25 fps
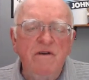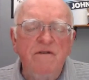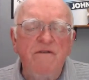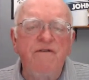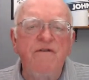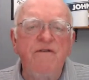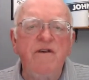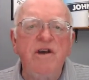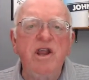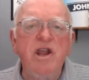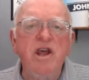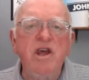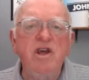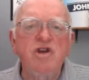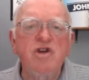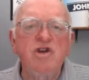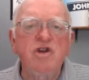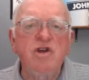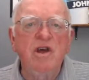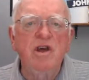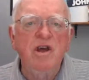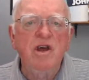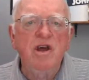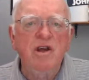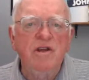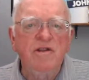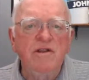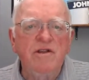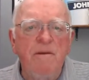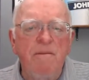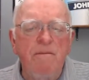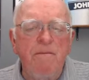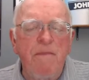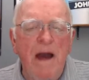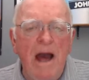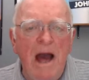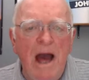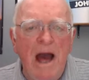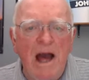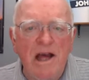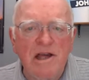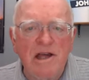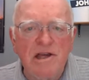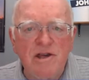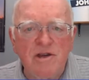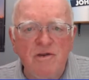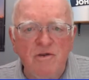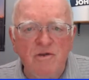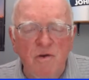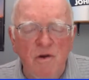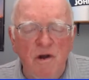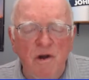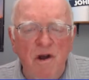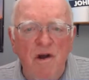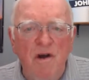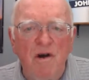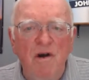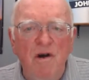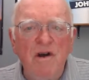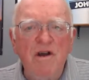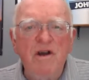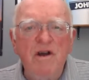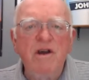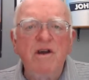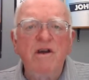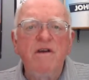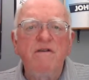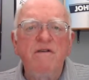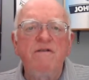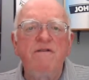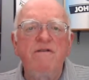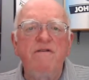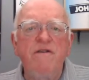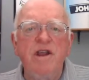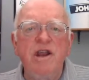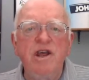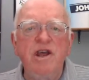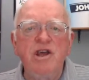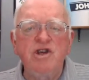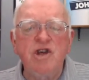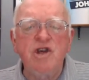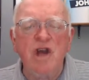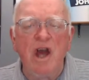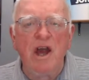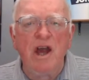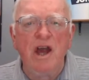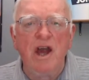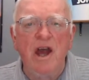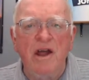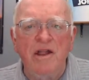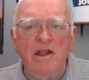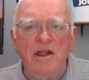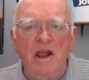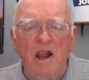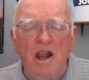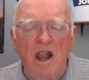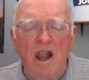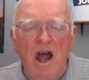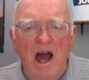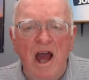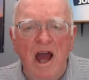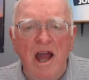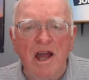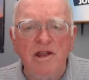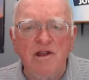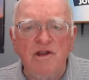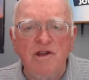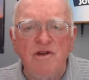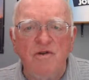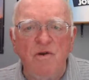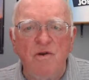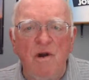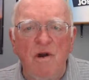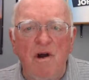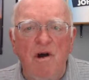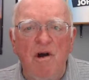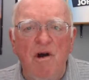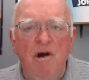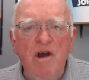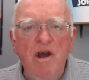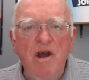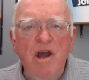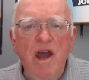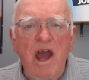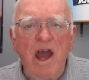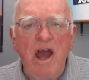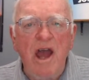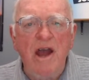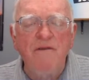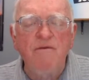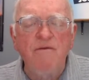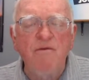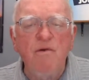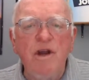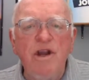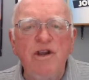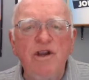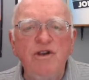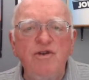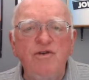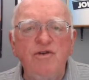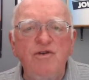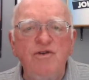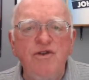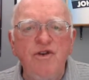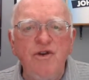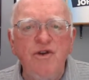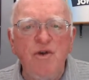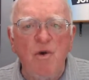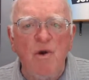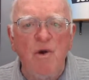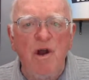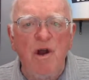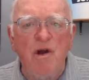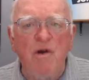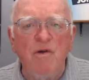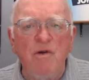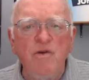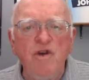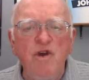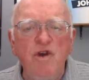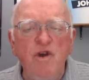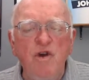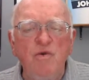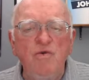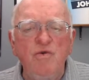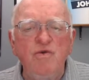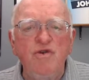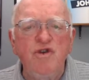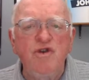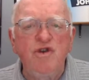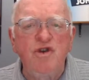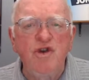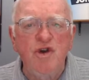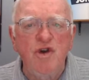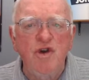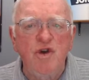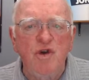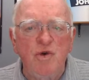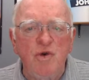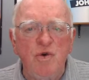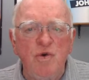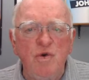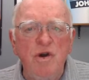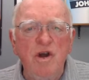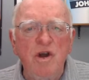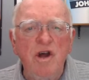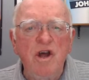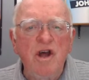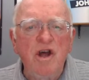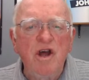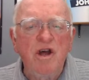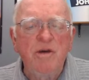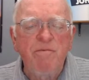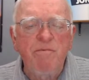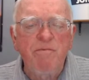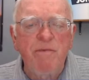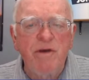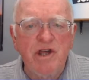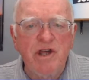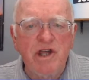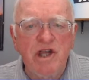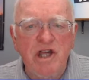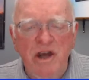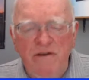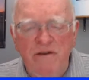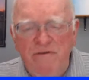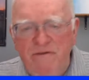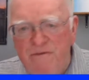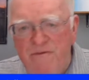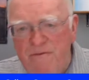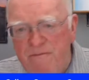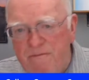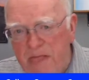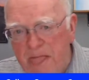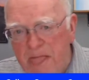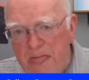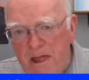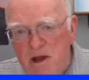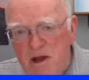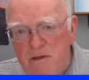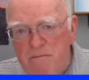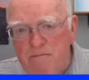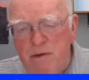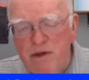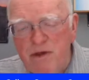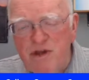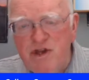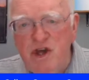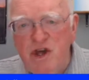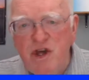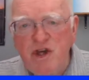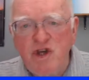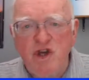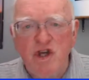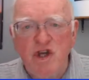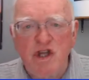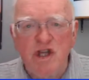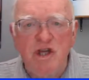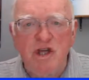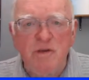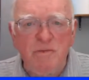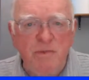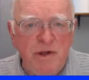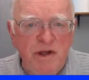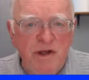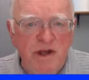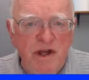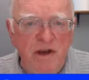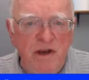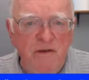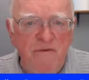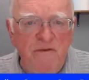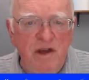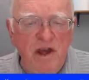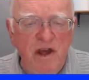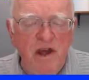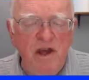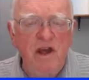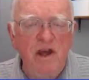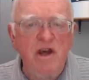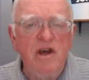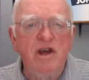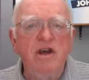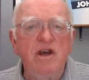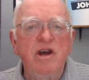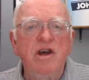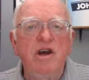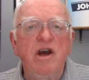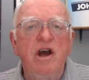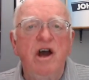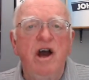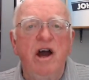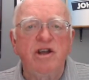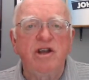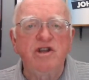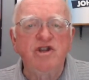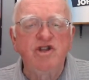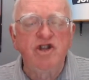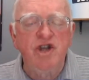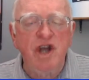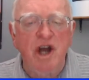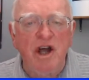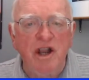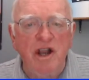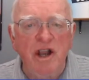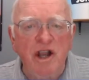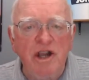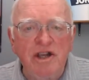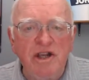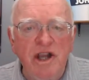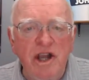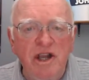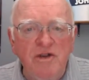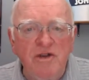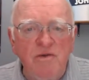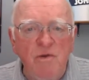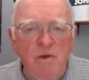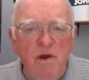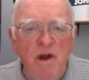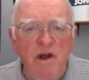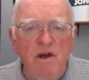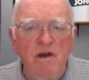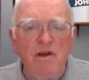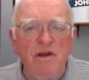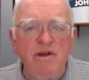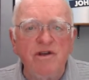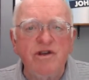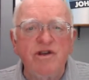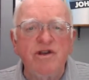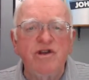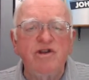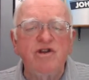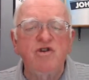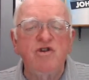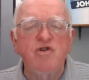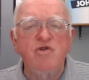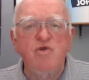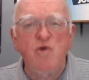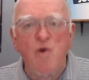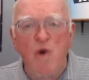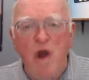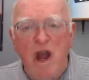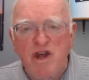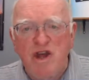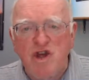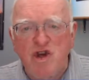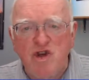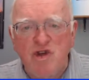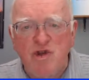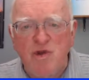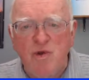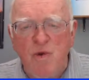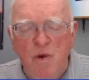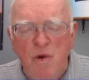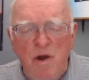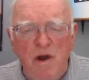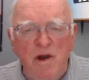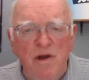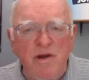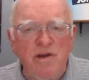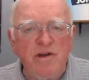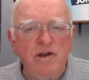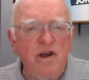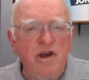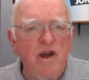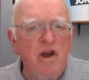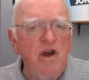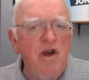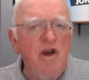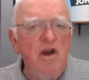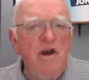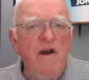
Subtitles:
Finish the pass drill. Finish the lines drill. Every drill you do, position-specific agility drills, stretch drills,